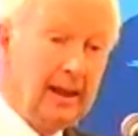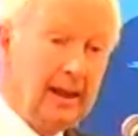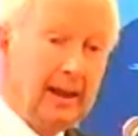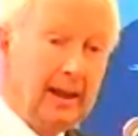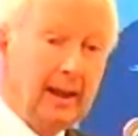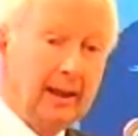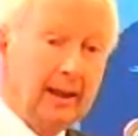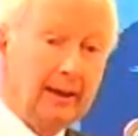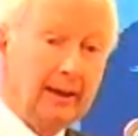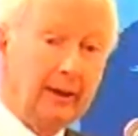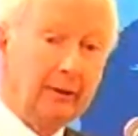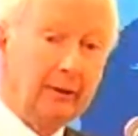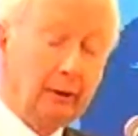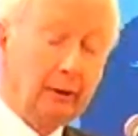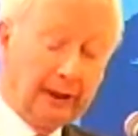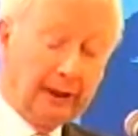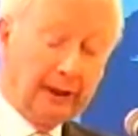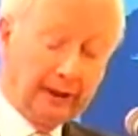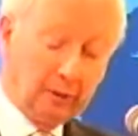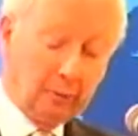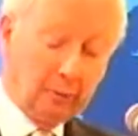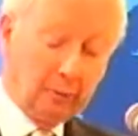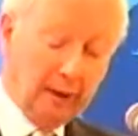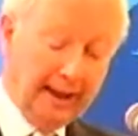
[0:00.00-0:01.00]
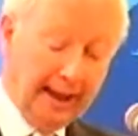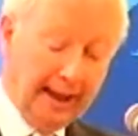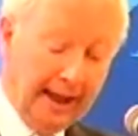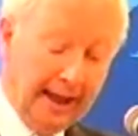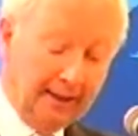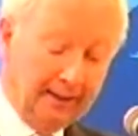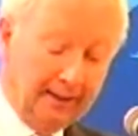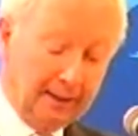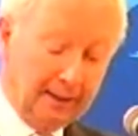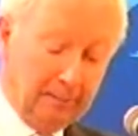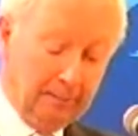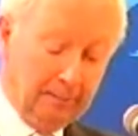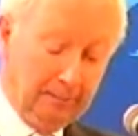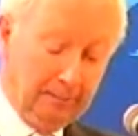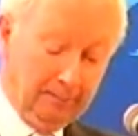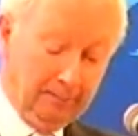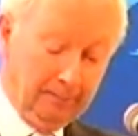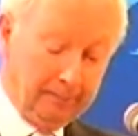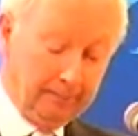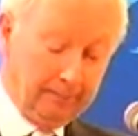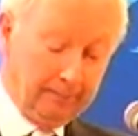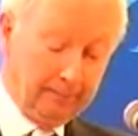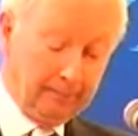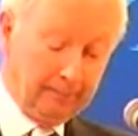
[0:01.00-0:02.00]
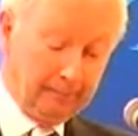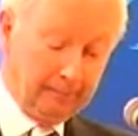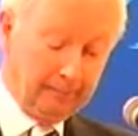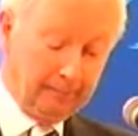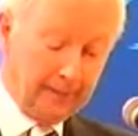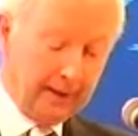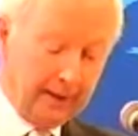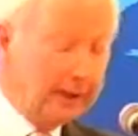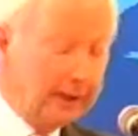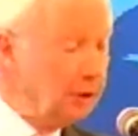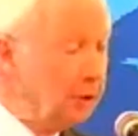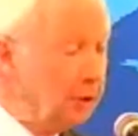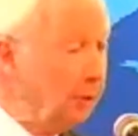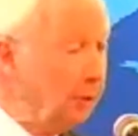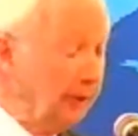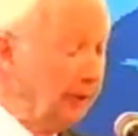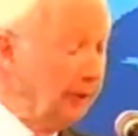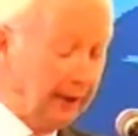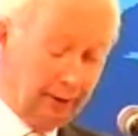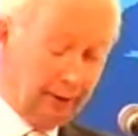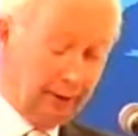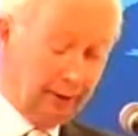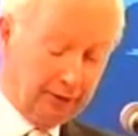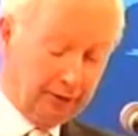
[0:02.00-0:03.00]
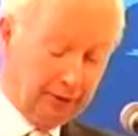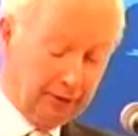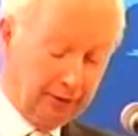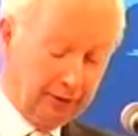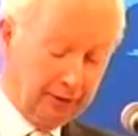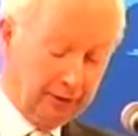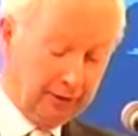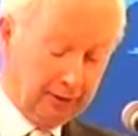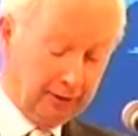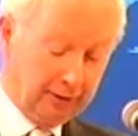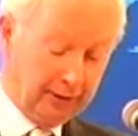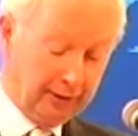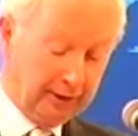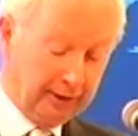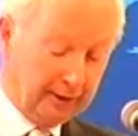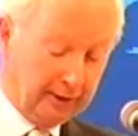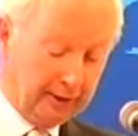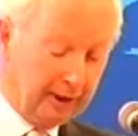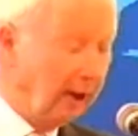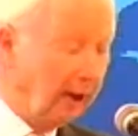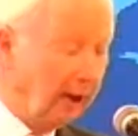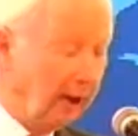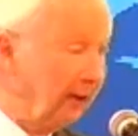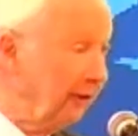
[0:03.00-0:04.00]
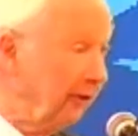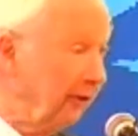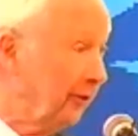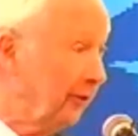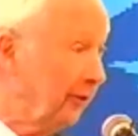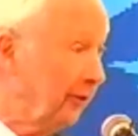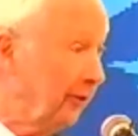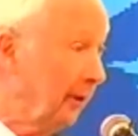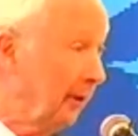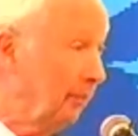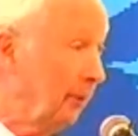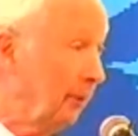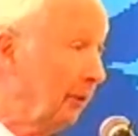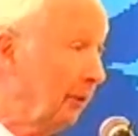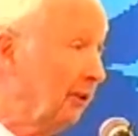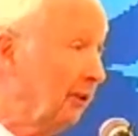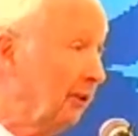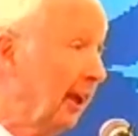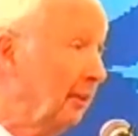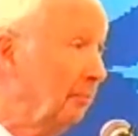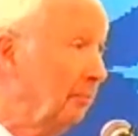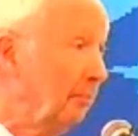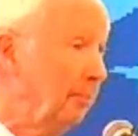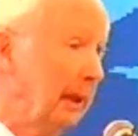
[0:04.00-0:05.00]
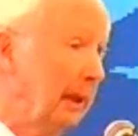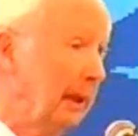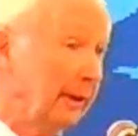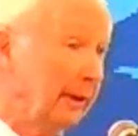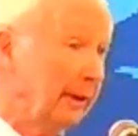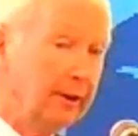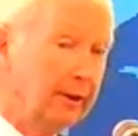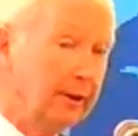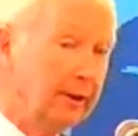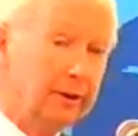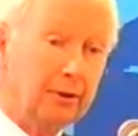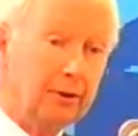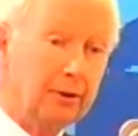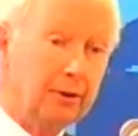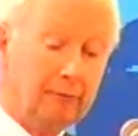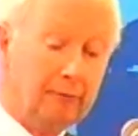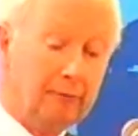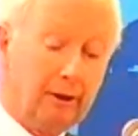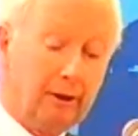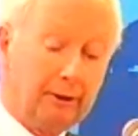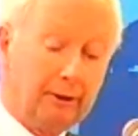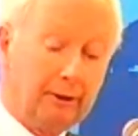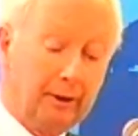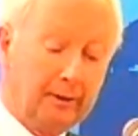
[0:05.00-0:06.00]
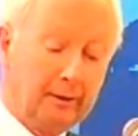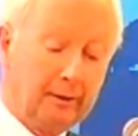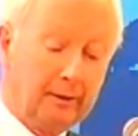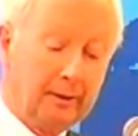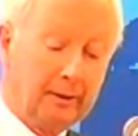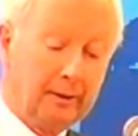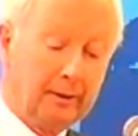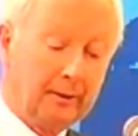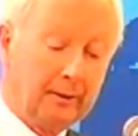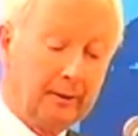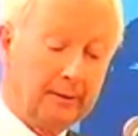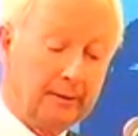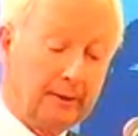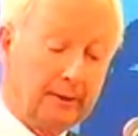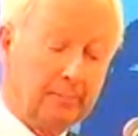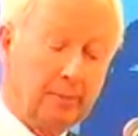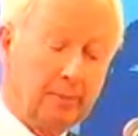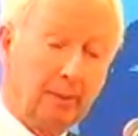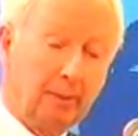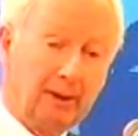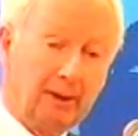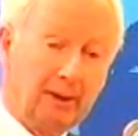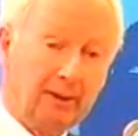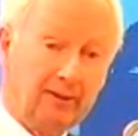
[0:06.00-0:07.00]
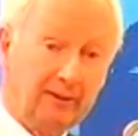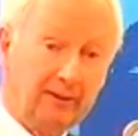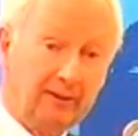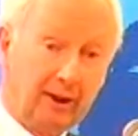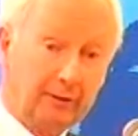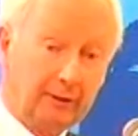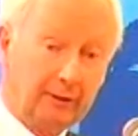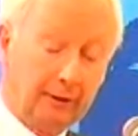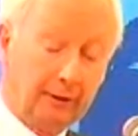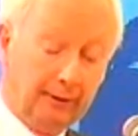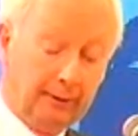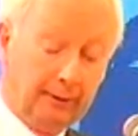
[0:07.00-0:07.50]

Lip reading: Not only did we add them, in 2000 it cost about 10 billion to run the public sector.